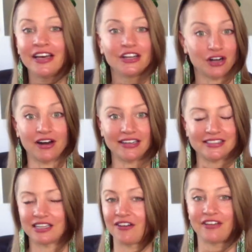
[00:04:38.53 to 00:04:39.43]

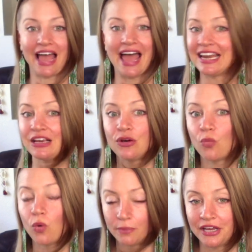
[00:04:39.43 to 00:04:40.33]
goddess, of any
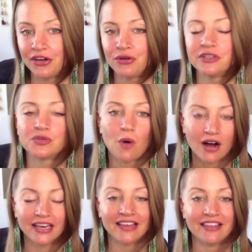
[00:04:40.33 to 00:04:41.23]
woman who is
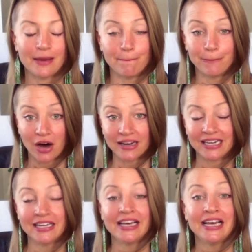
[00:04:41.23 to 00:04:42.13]
walking the embodied